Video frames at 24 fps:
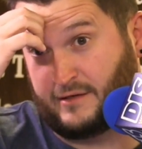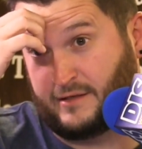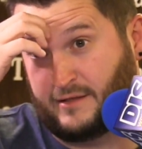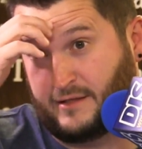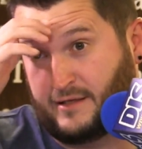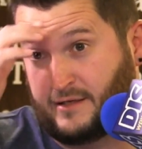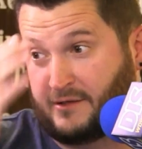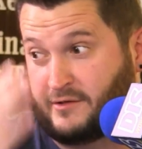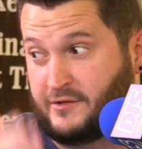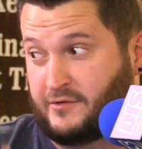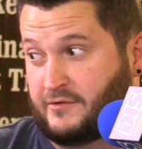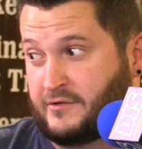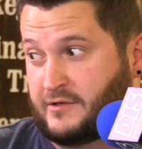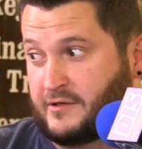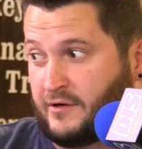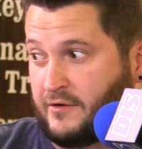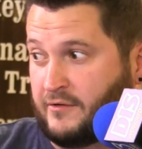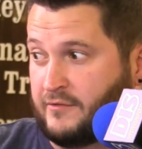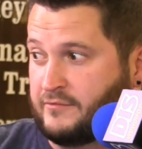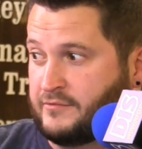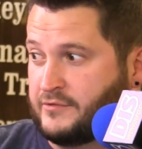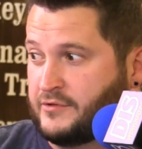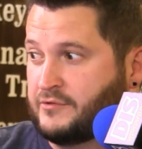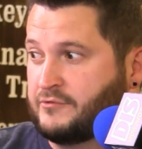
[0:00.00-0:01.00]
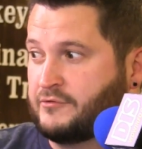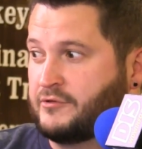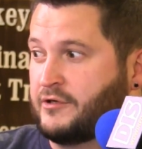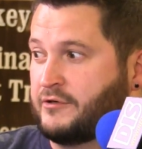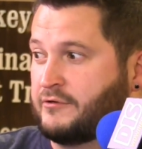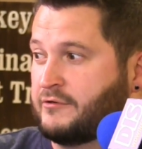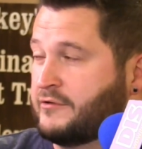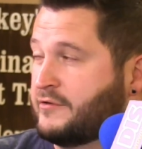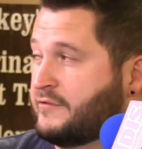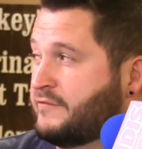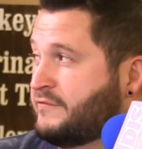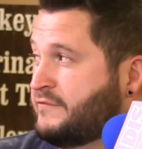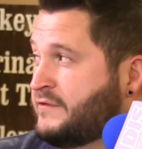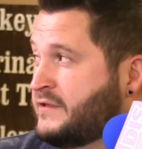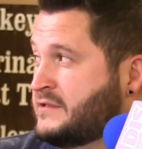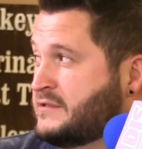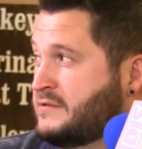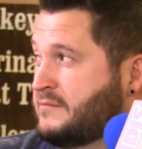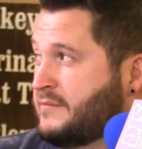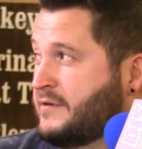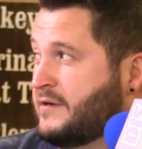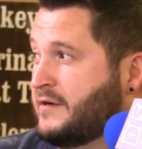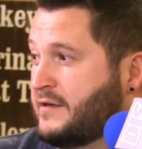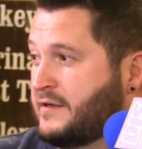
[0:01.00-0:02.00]
and then you go, you'd go to the
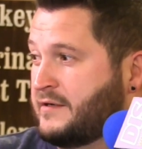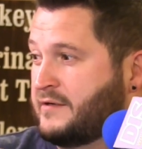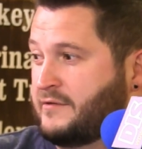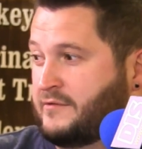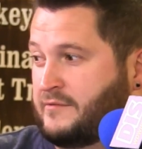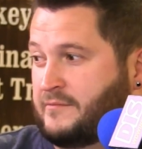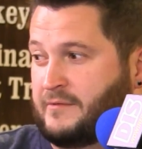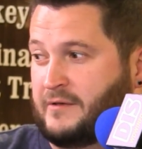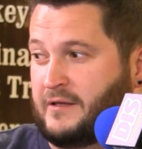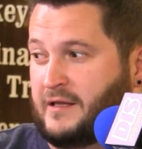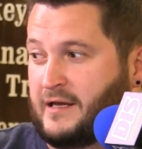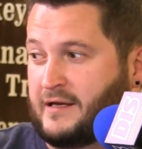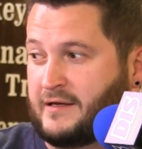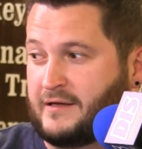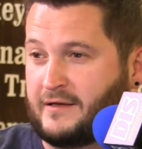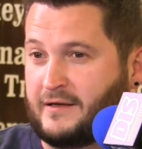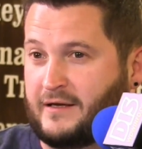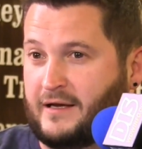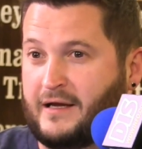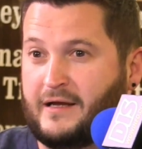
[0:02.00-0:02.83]
Fixin' Bar, and you'd be like,